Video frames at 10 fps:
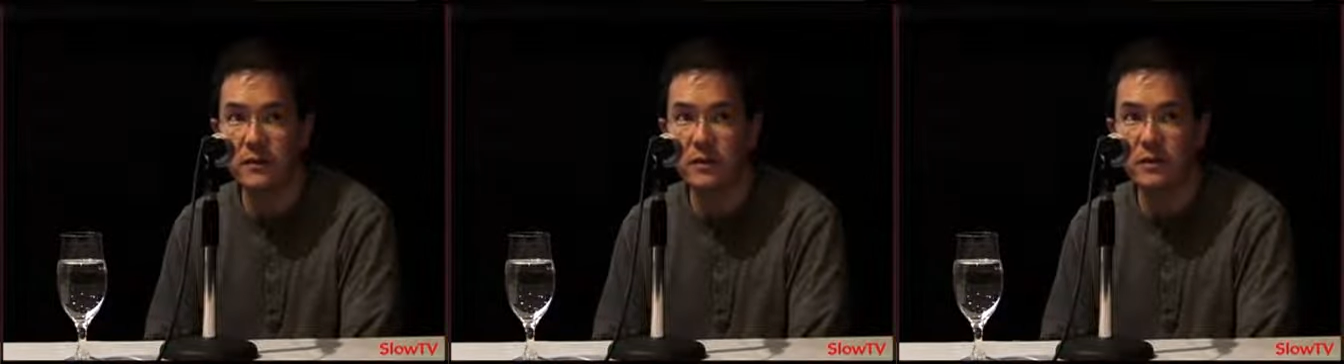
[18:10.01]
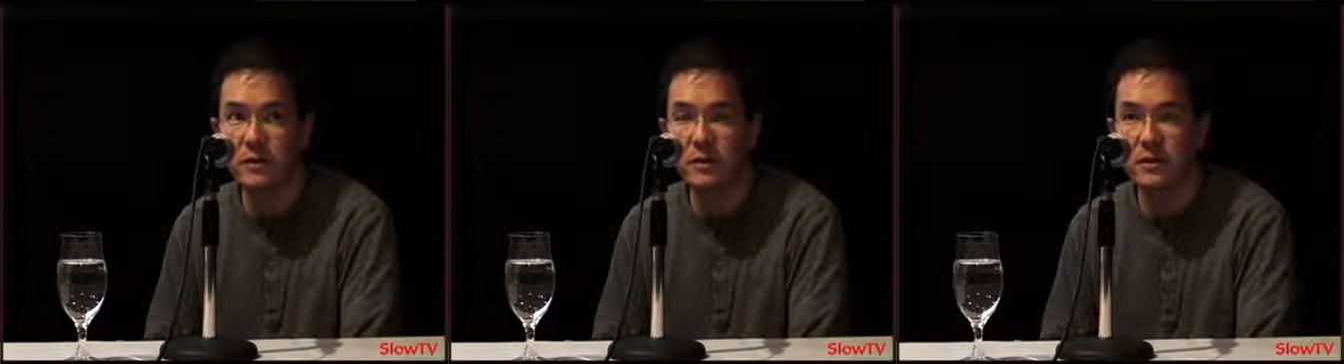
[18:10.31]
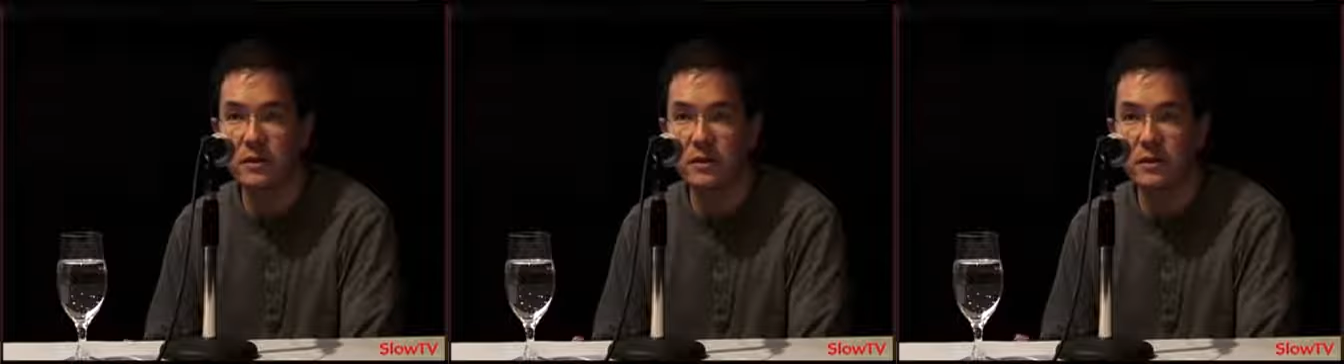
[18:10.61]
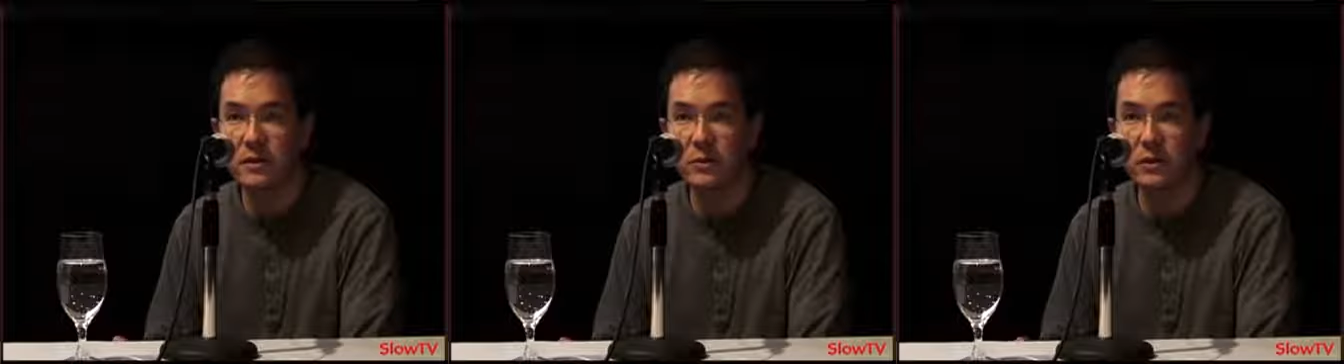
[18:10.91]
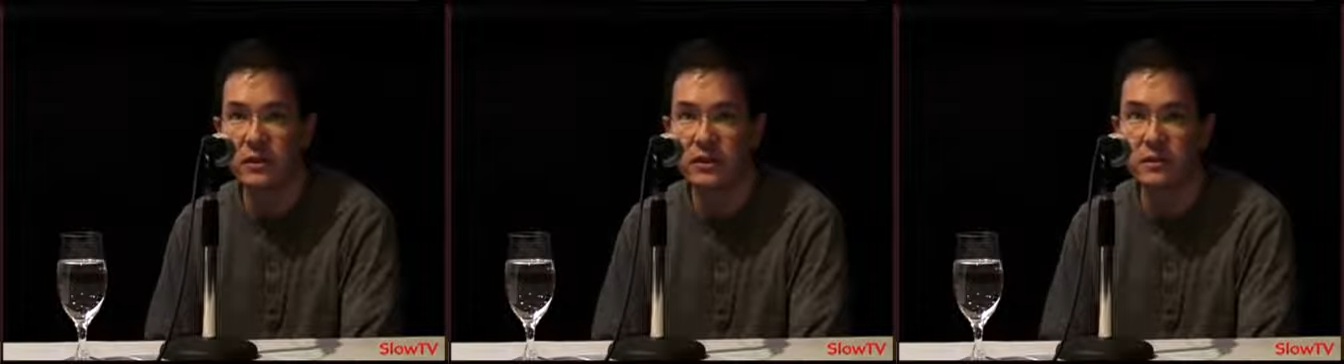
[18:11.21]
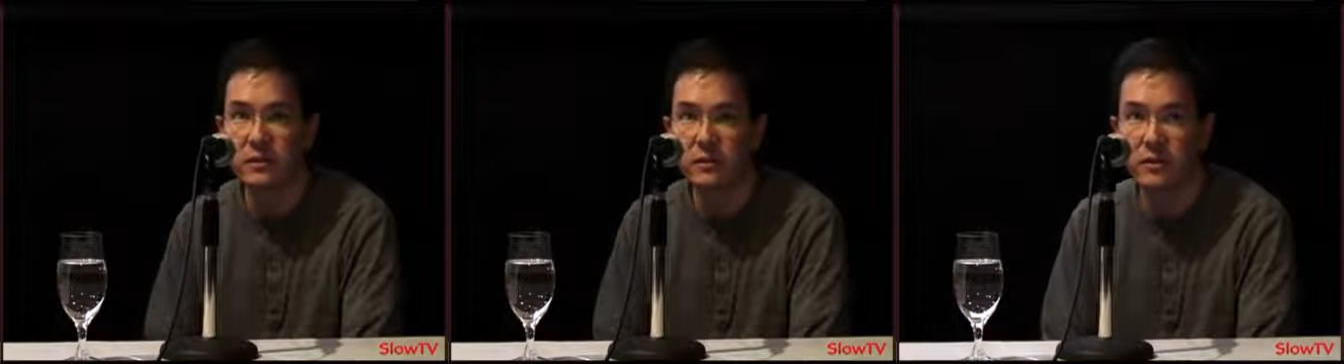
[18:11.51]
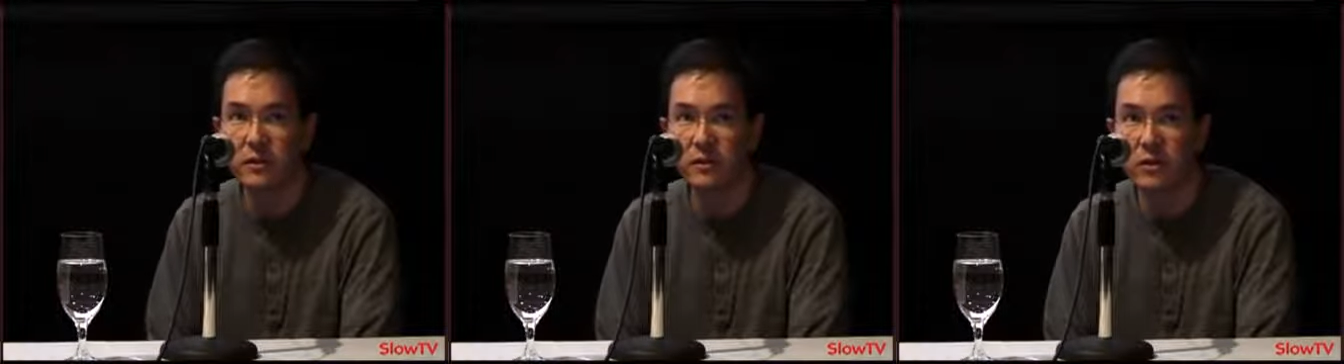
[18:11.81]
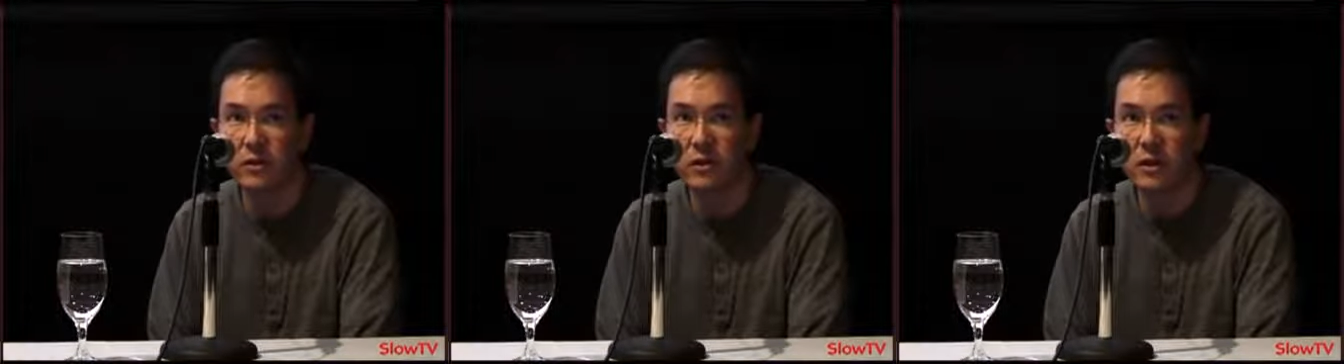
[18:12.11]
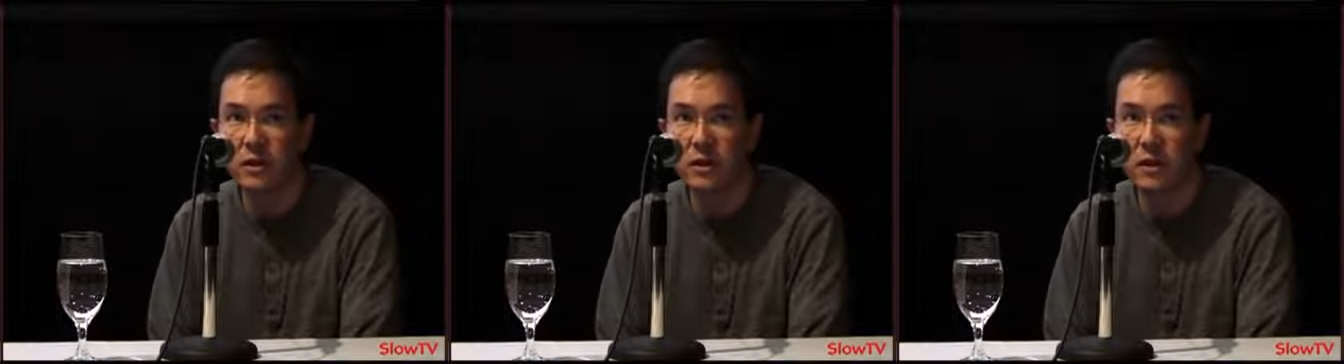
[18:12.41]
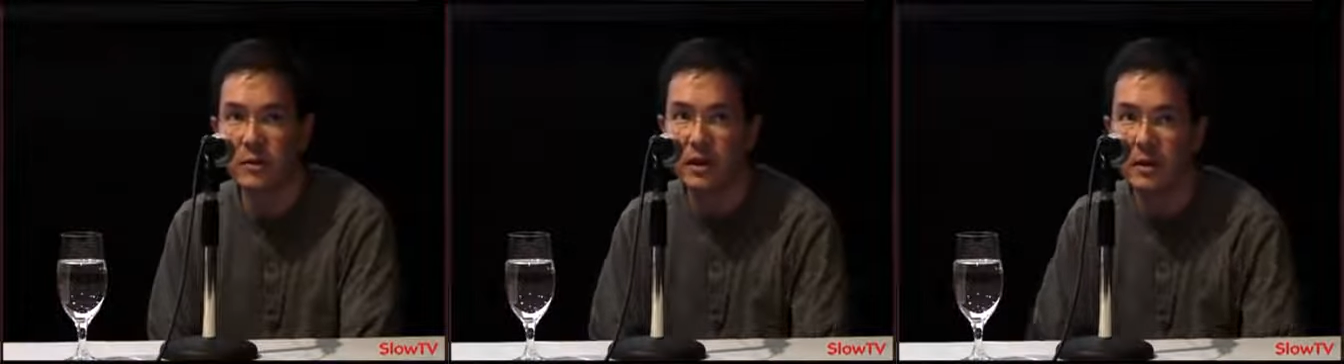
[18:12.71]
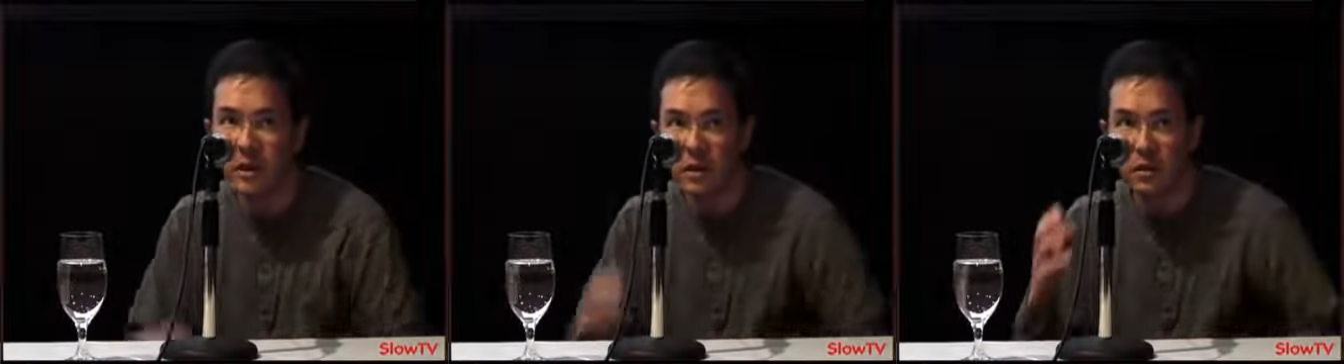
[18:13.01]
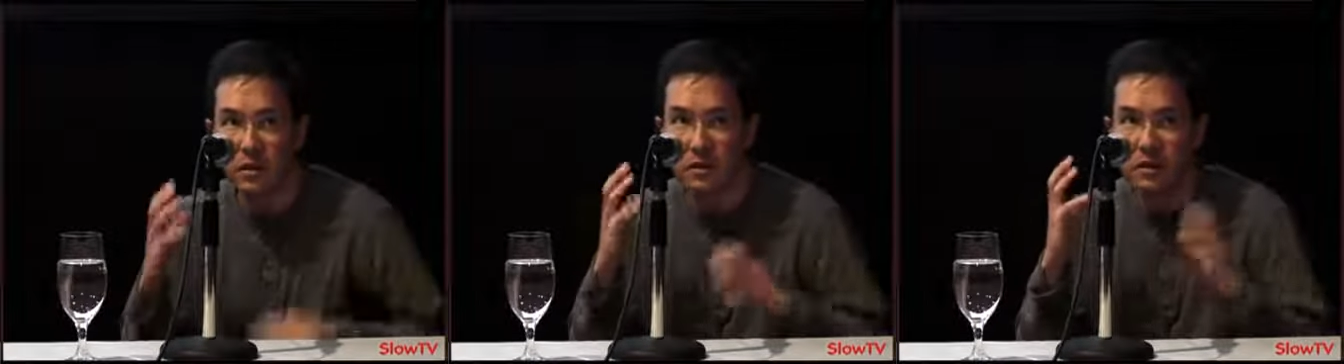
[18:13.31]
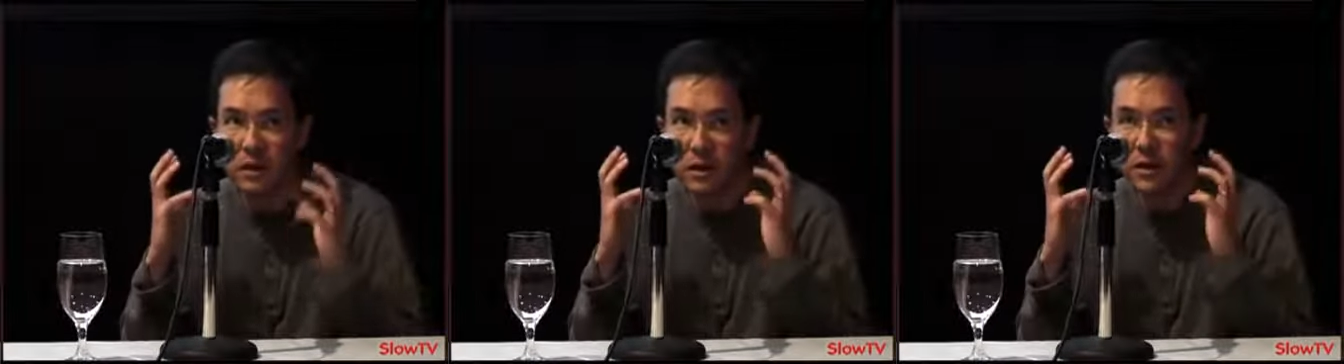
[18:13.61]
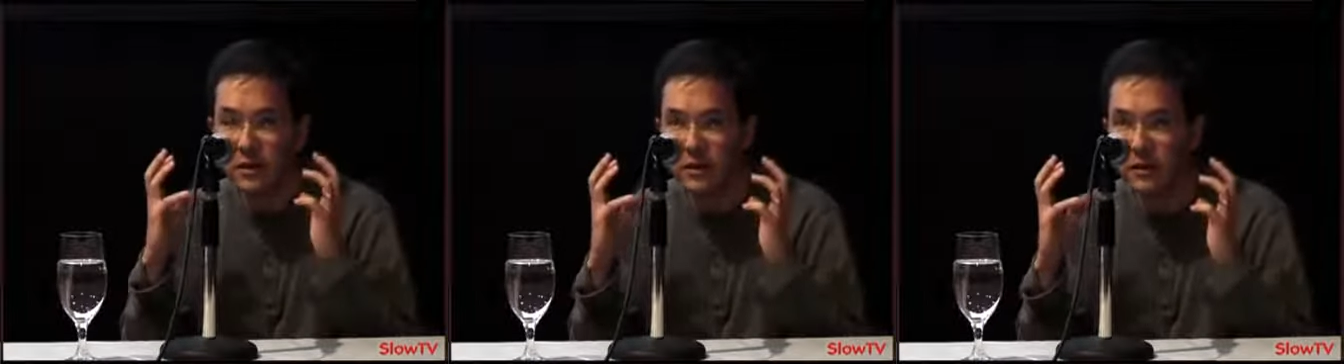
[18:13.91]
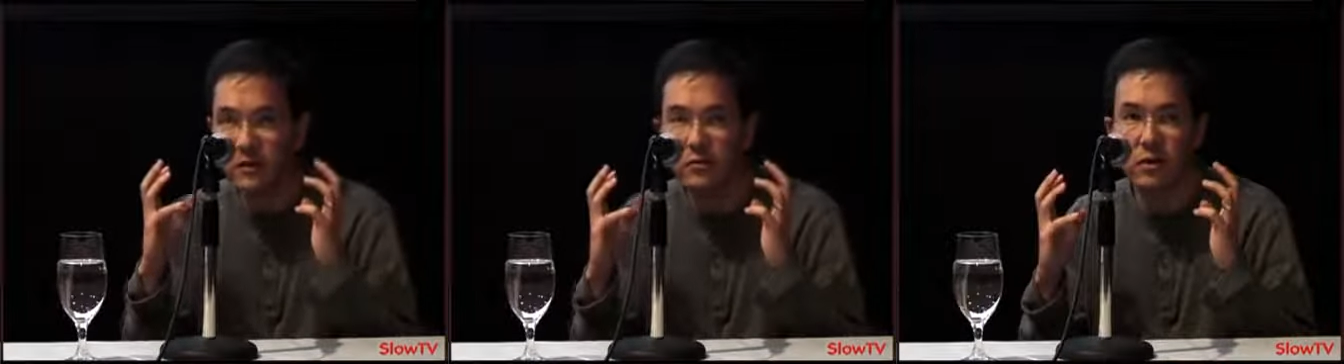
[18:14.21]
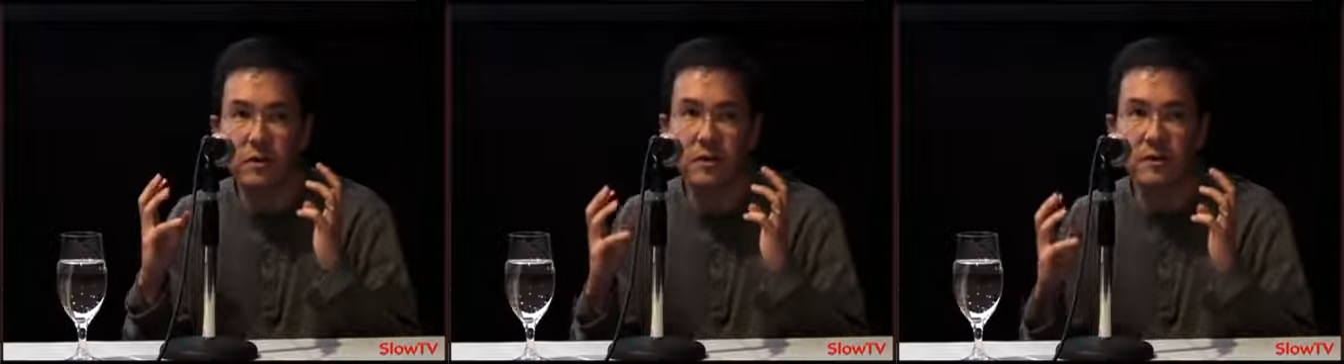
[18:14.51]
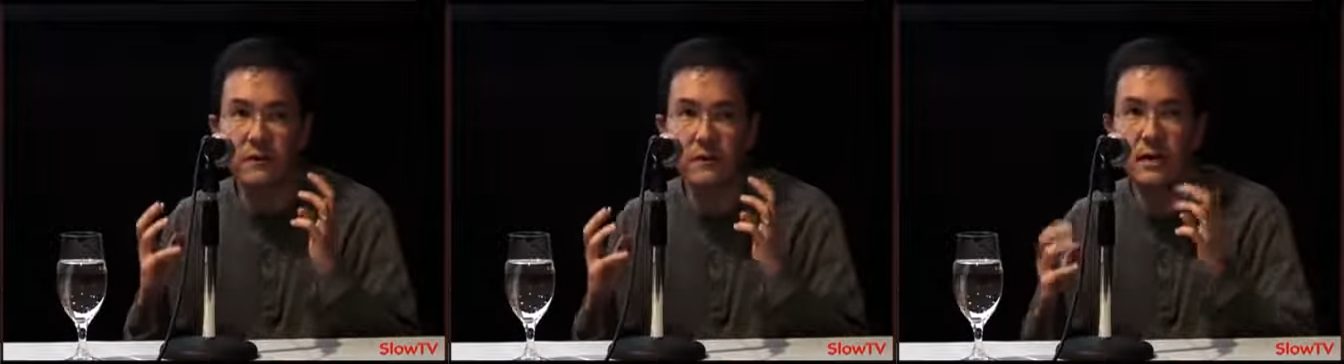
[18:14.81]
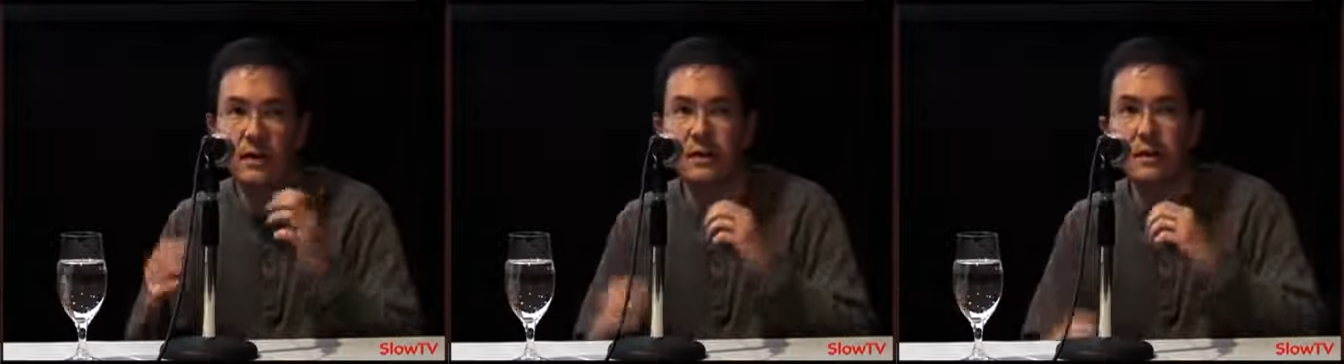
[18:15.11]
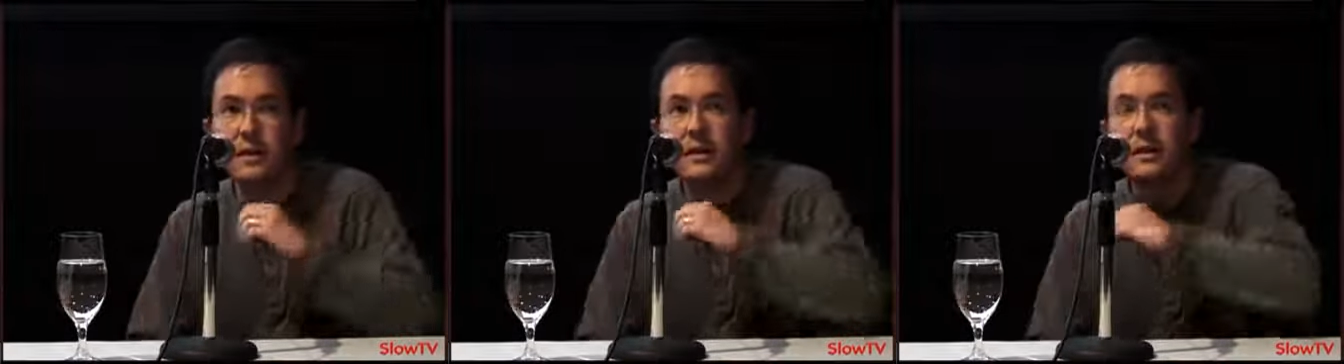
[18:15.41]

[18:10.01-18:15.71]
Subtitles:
So if somebody says this work doesn't look very strong, I'll be, oh my God, it's not strong, it's a failure.